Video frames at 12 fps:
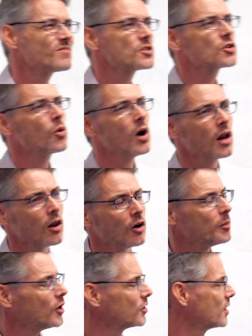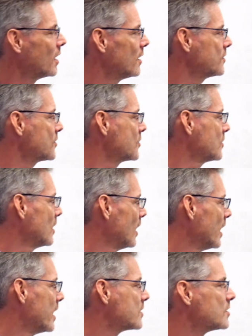it's quite a lot of podcasts.
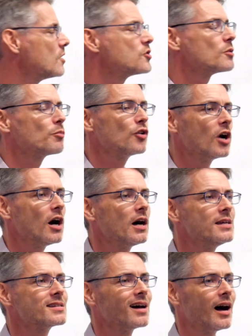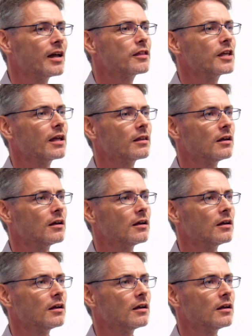It's no surprise, I think,